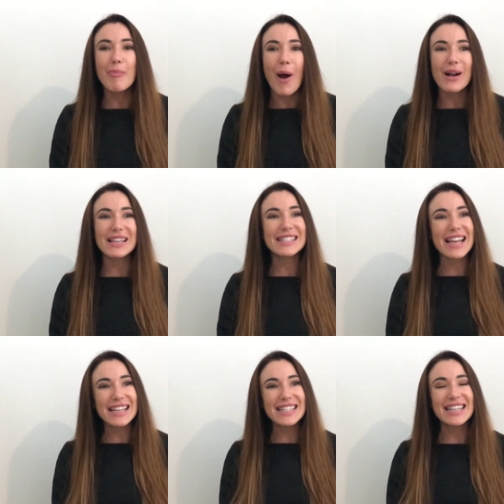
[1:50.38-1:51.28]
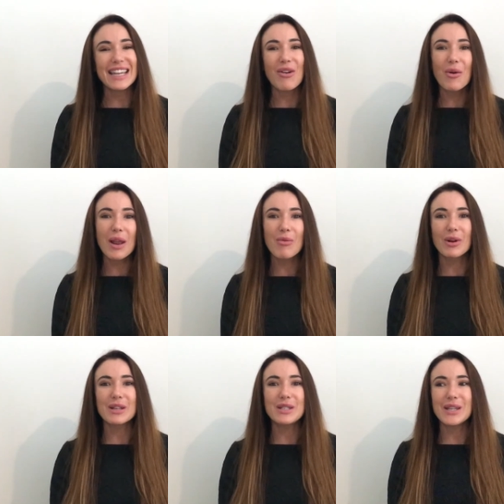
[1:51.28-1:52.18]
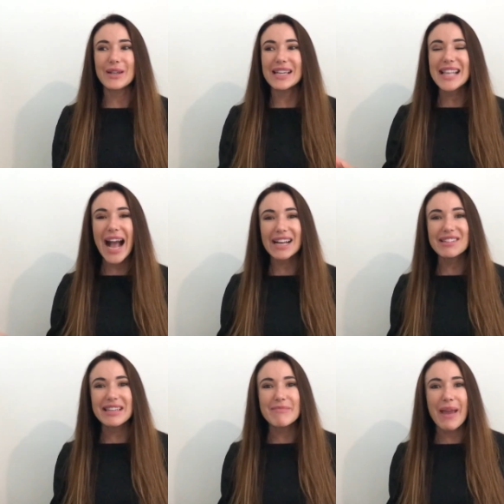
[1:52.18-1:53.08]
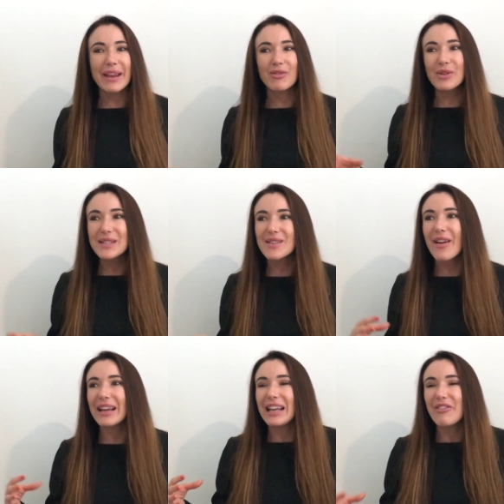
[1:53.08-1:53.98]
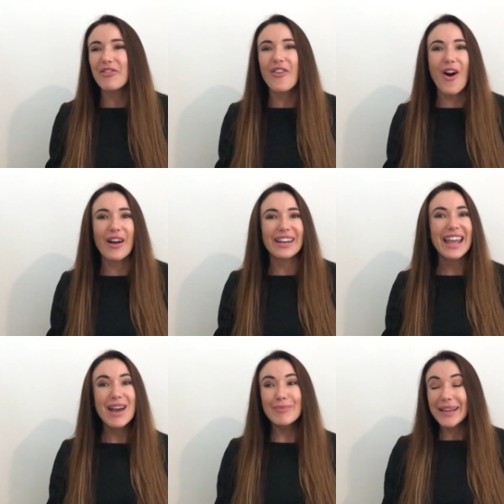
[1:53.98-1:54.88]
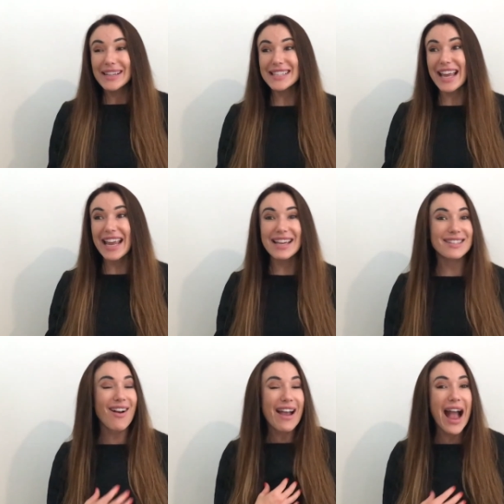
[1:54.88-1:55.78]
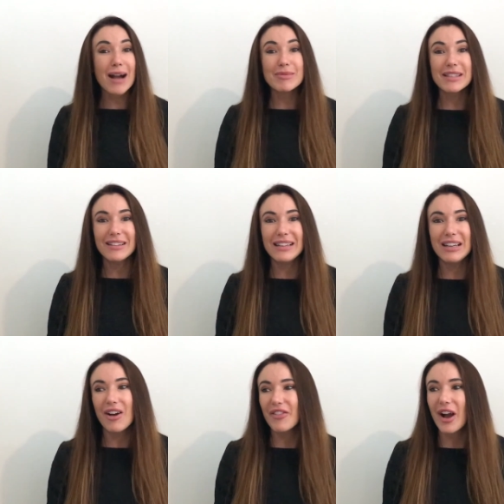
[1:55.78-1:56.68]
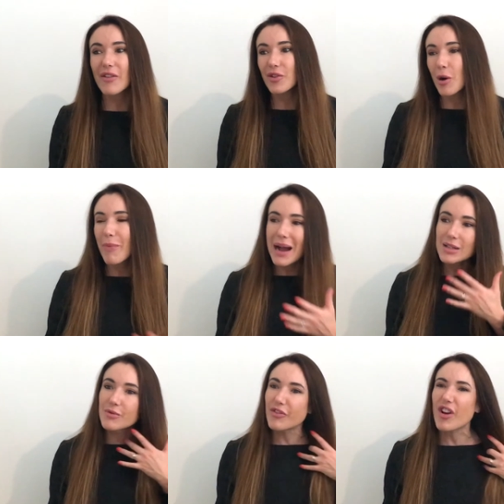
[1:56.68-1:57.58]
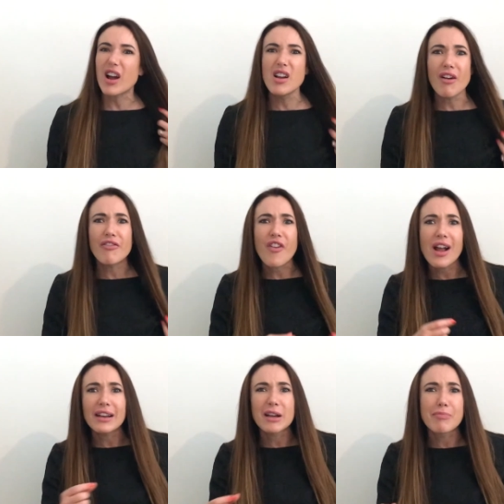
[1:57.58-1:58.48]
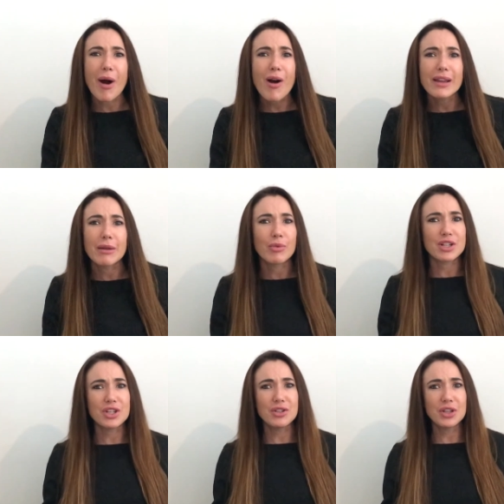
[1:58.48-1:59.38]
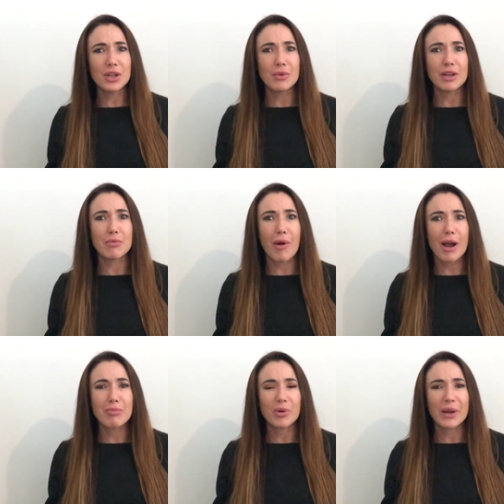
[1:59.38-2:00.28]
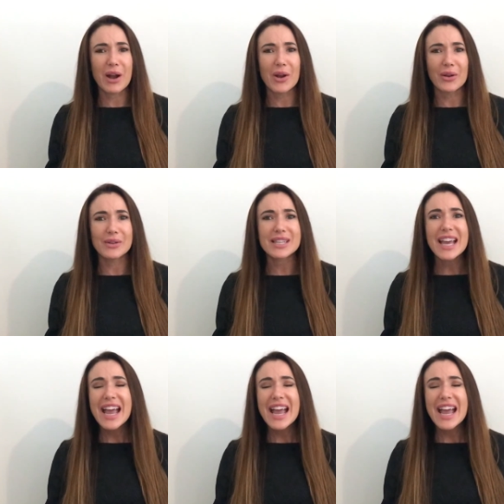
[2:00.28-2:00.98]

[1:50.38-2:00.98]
but essentially all I want to do is actually make recycling fun, because it is. I absolutely love it. I've got a passion for it. I love finding a bargain, which you do when you buy pre-owned.